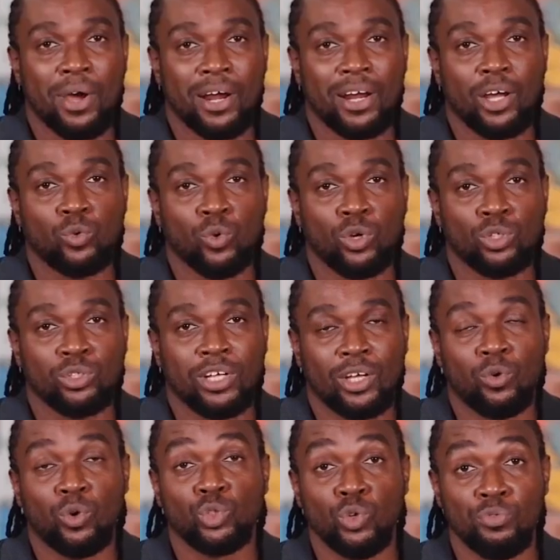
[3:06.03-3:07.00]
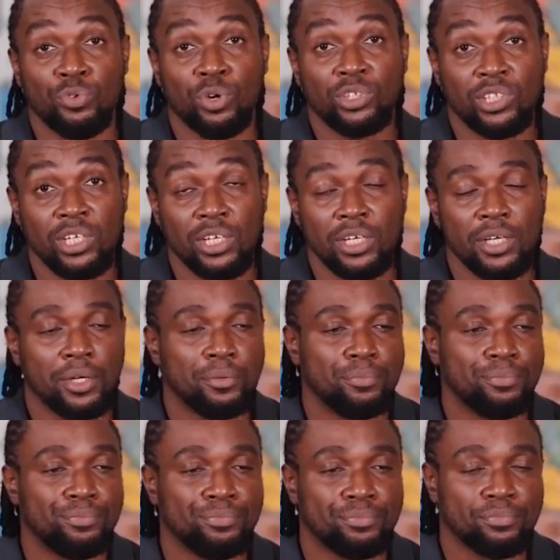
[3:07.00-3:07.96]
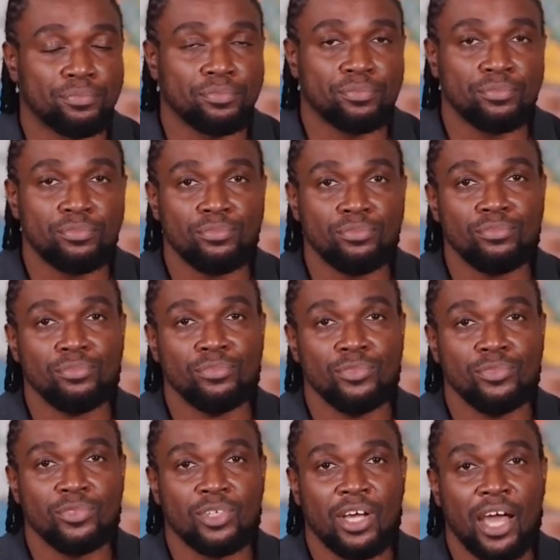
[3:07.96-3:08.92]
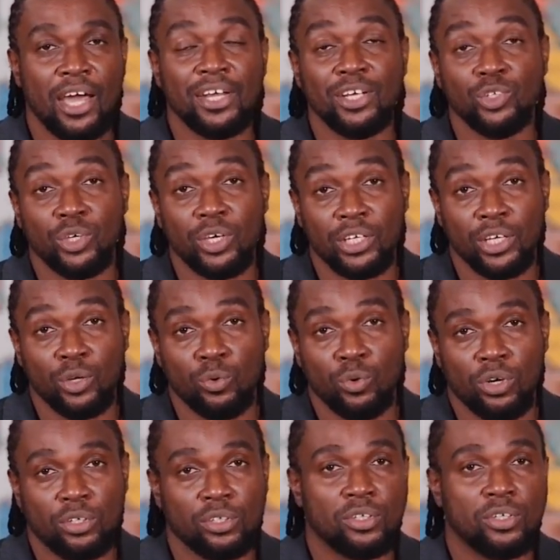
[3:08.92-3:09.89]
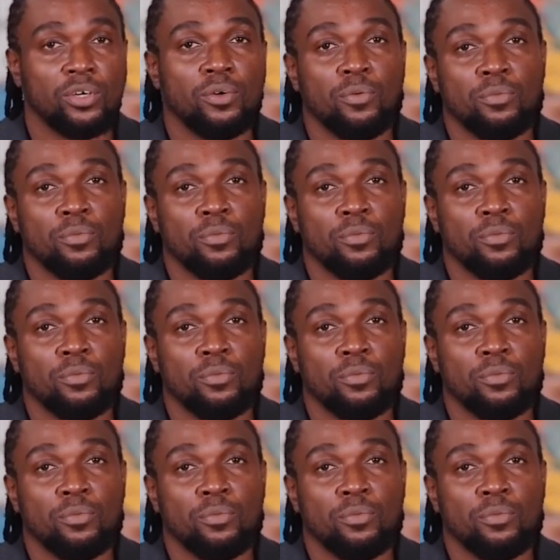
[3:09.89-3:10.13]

background that was obviously an educated one.